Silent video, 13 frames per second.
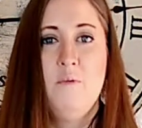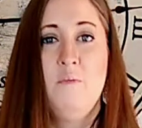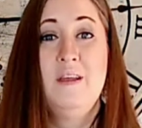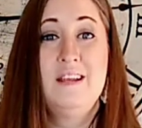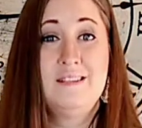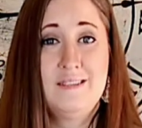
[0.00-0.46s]
And
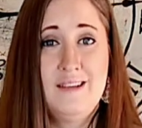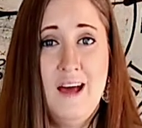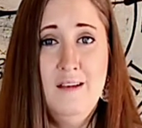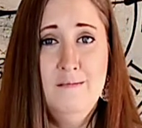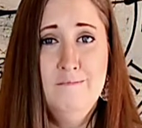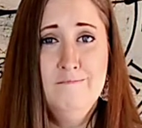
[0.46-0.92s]
when it's
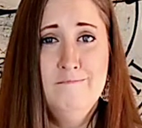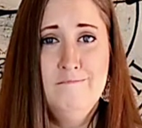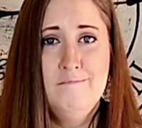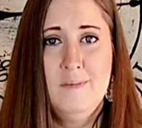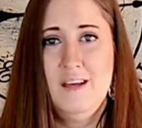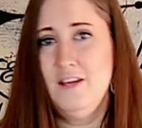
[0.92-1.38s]
done,
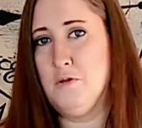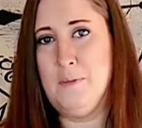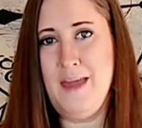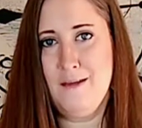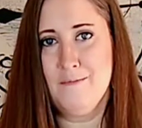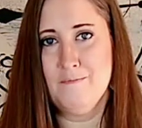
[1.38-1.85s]
it'll
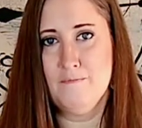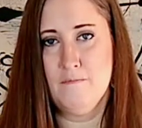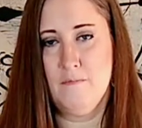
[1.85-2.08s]
bing.